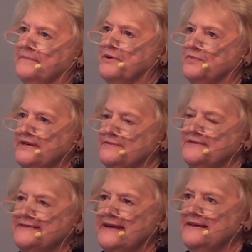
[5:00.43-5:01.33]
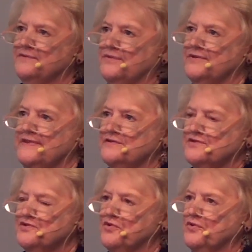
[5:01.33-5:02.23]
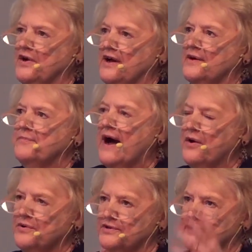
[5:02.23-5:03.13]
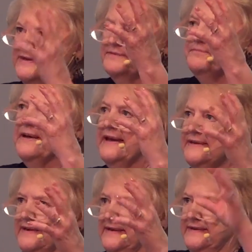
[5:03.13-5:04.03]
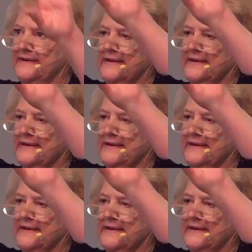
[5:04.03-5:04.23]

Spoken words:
But what he was saying was there's no power in begging